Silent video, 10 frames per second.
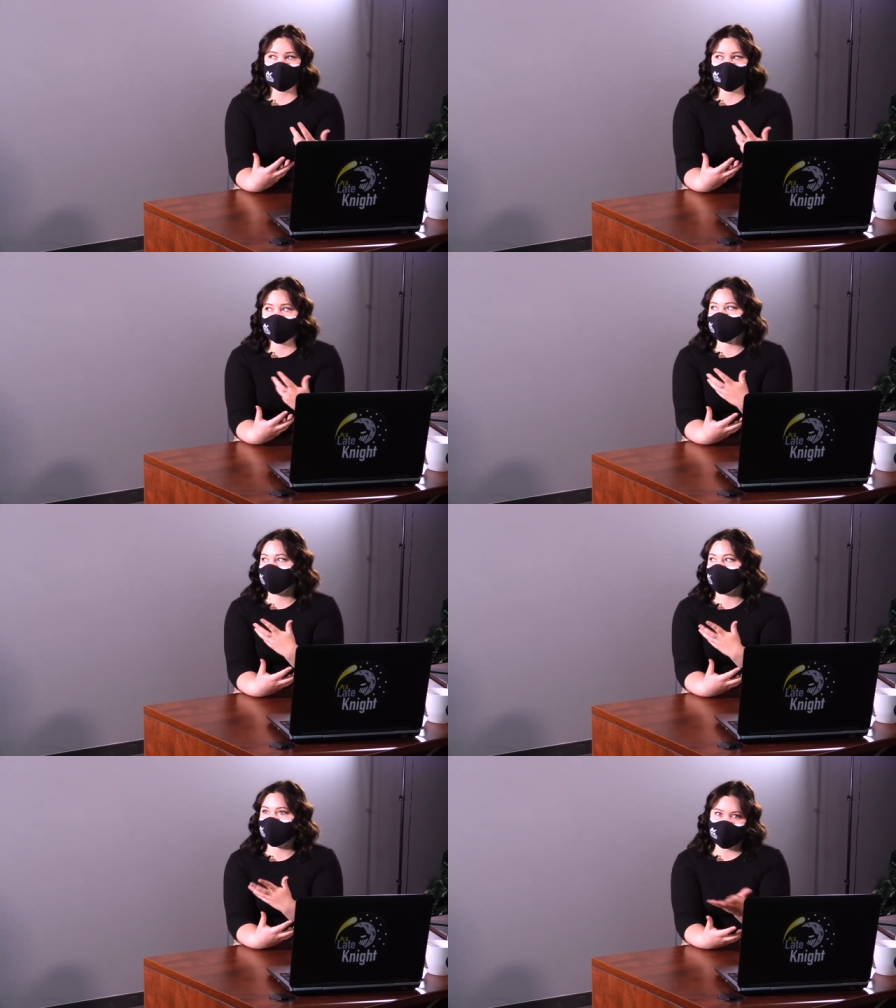
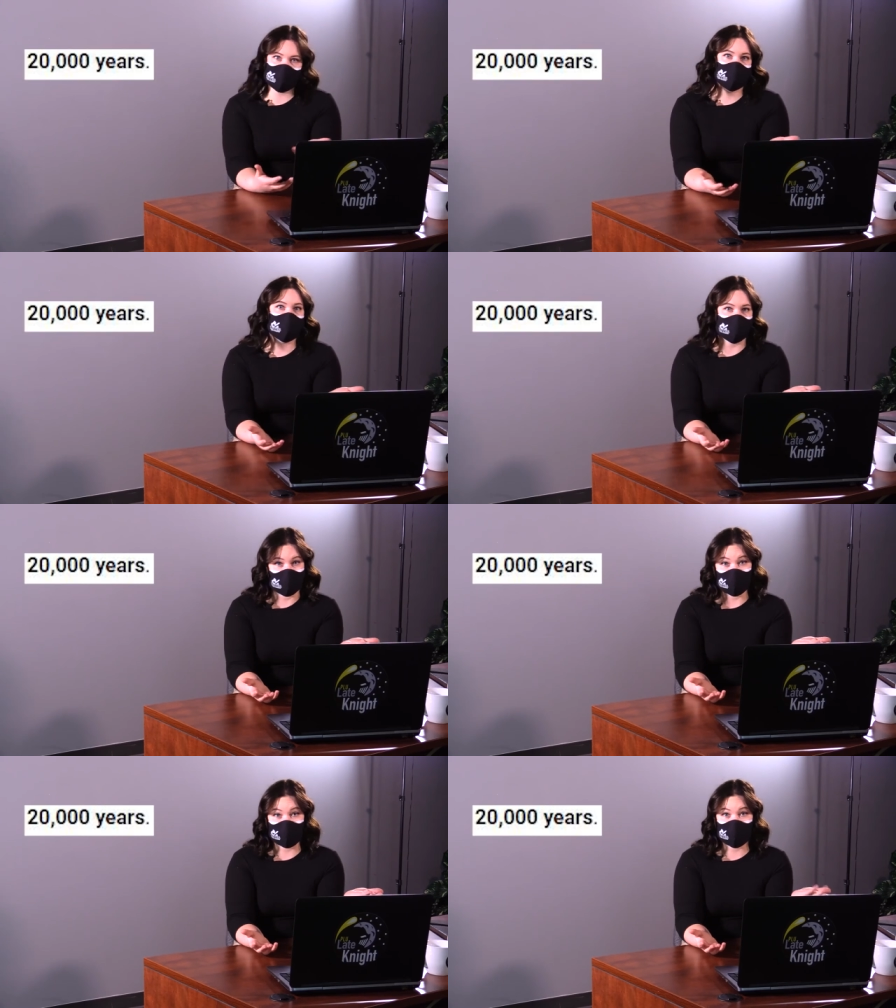several hundred
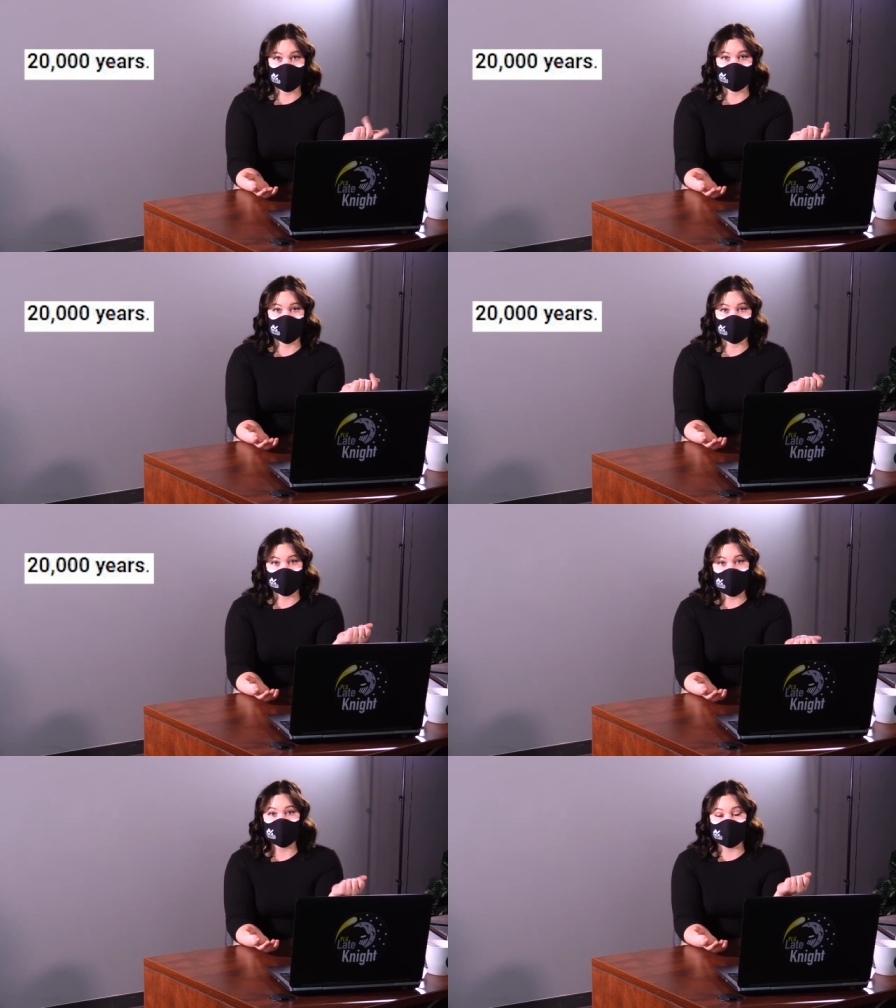years in which
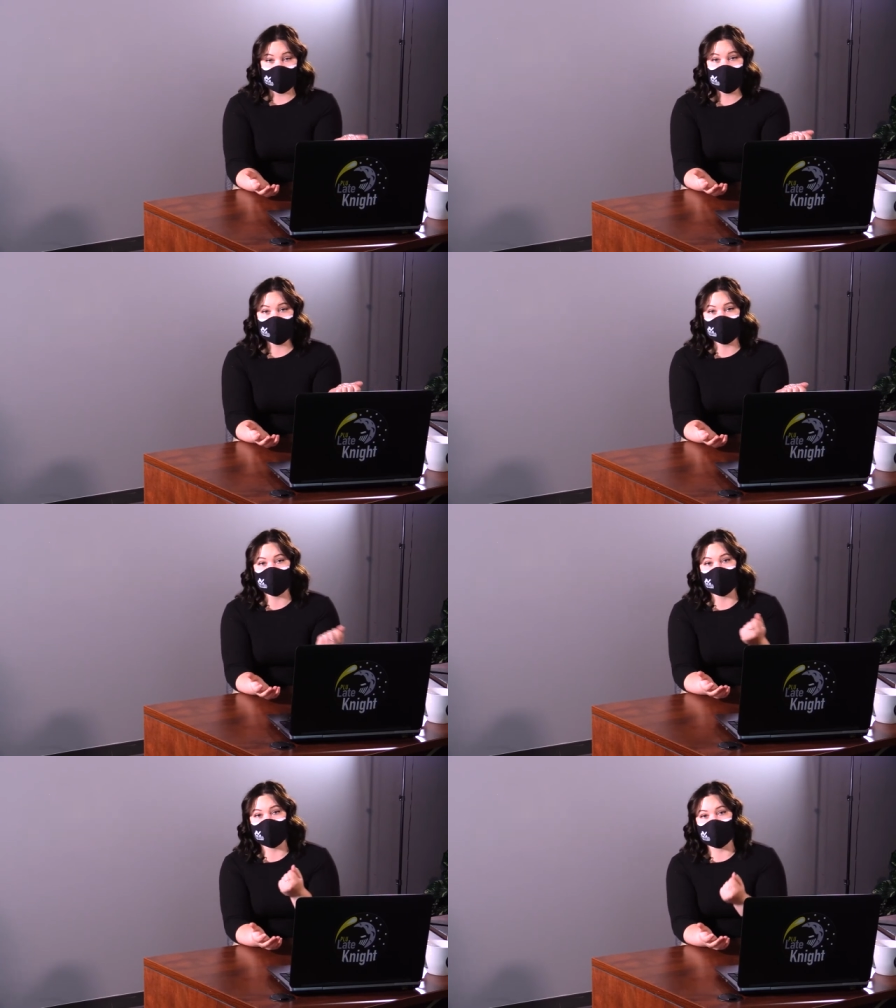Native
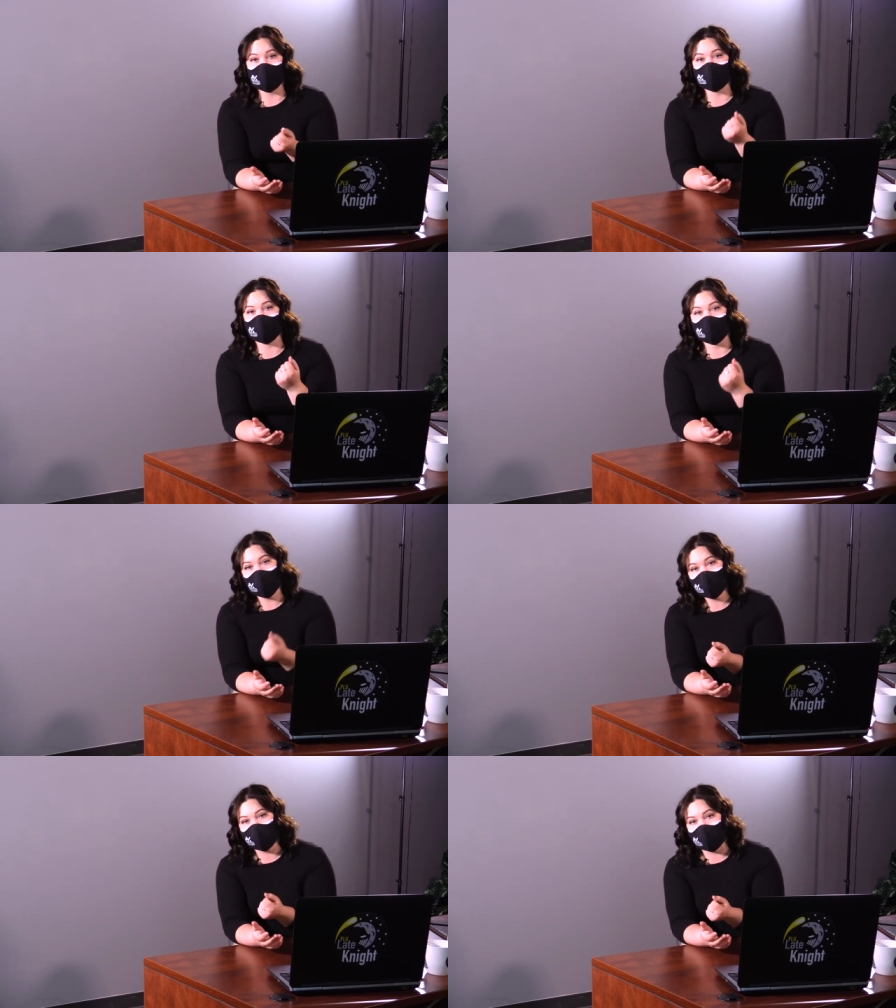Americans were in charge of their
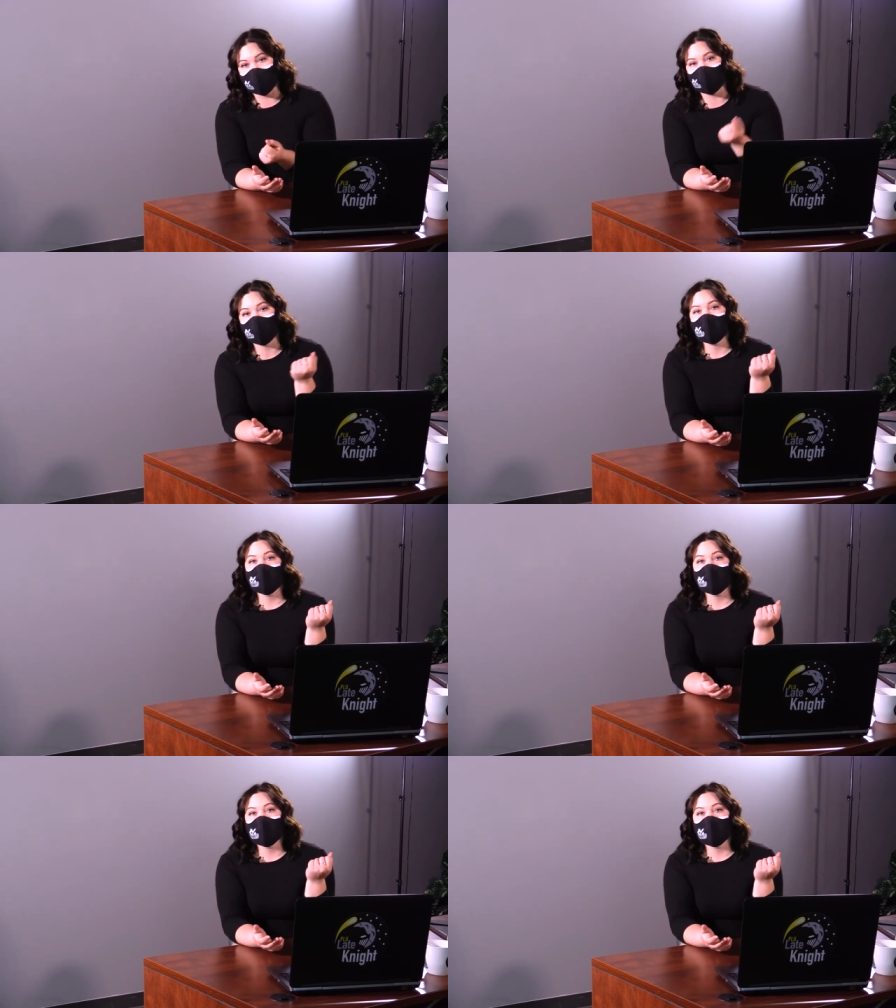own land,